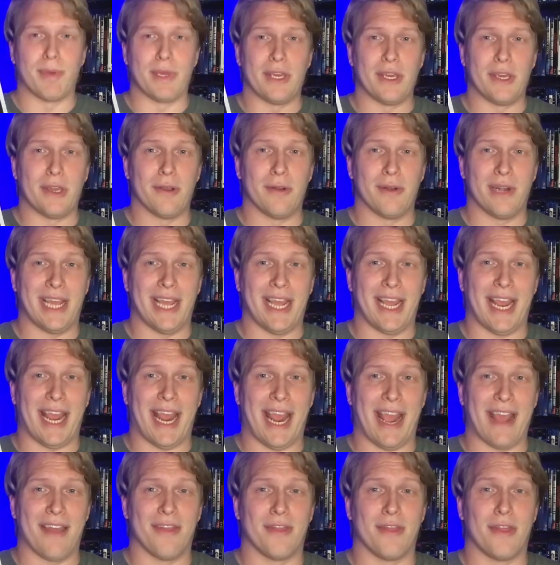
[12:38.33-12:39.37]
Beauty
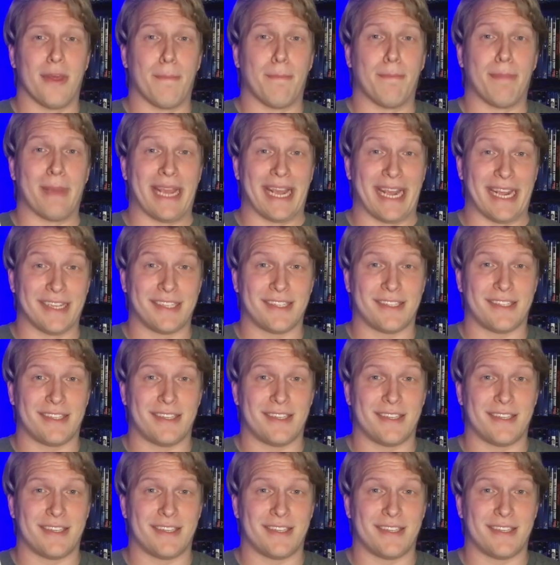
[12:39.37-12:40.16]
and the Beast.